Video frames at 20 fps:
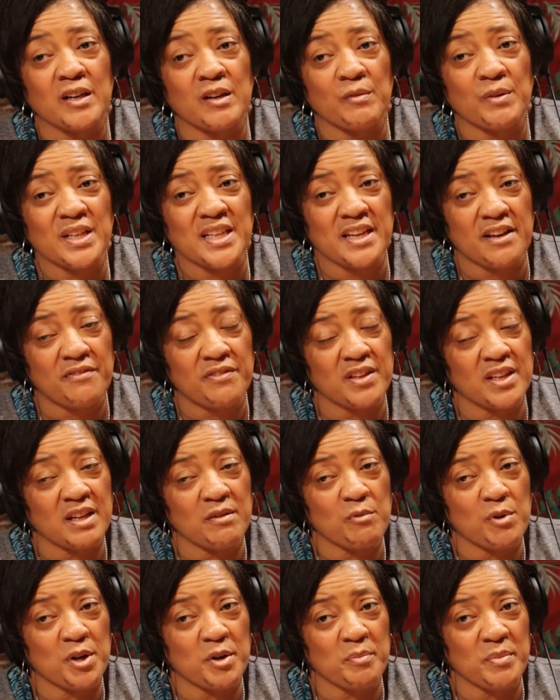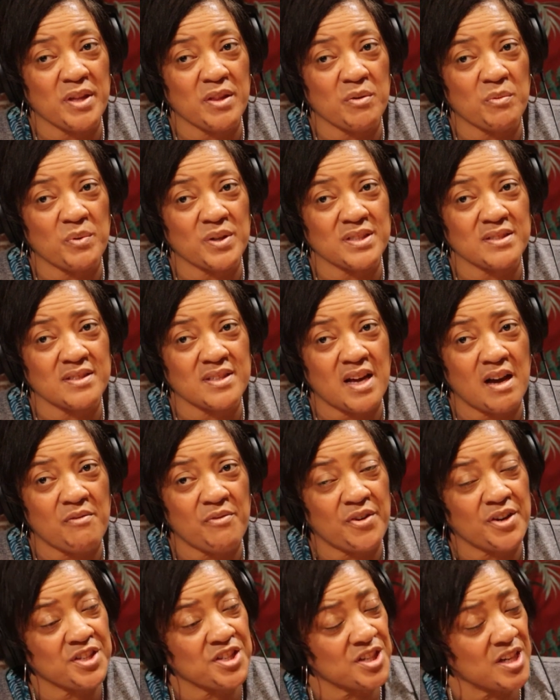we definitely want to be the one stop
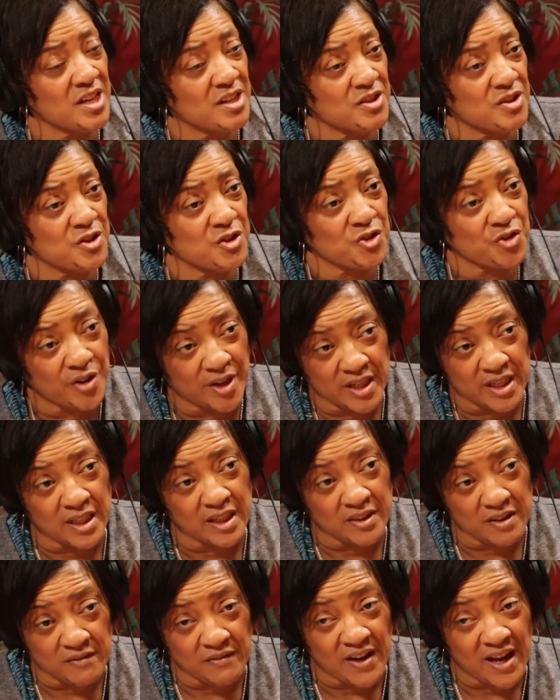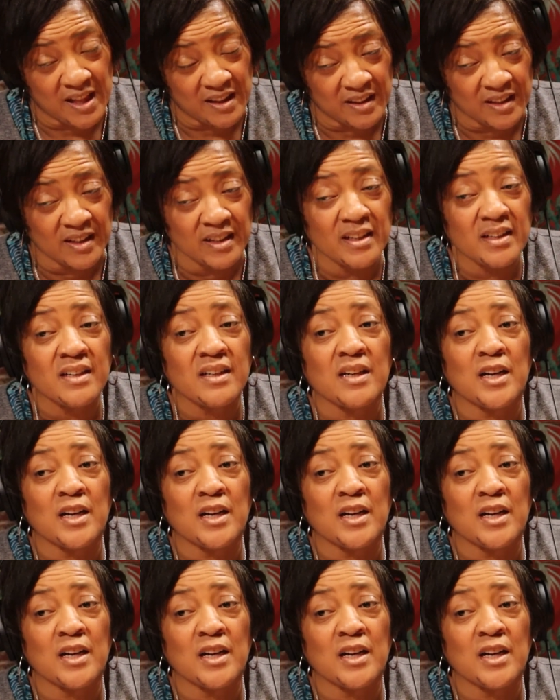for education and training in the Valley.